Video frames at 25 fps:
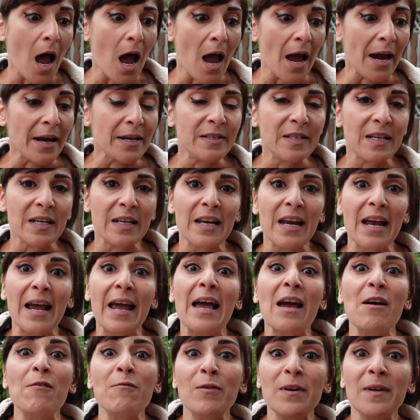I did
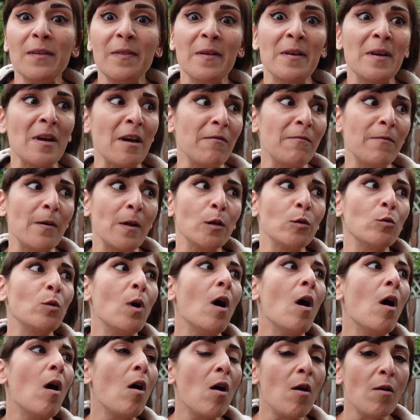everything. I followed
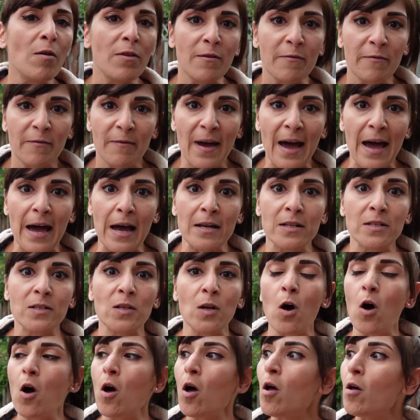all the fads,
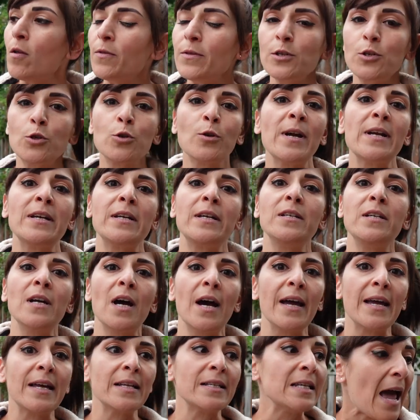all the trendy
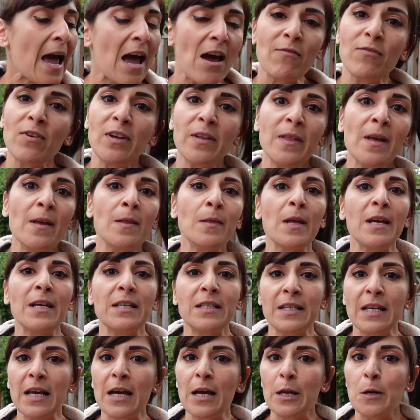diets, everything they
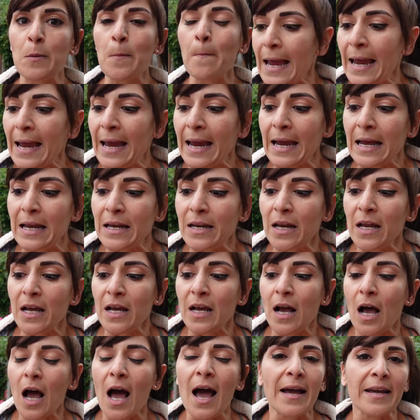said, and
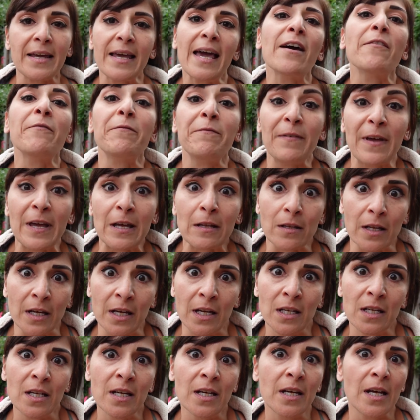I kept
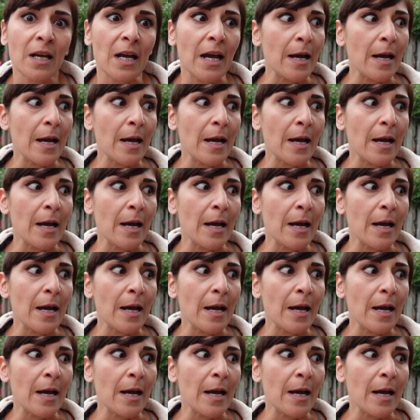failing.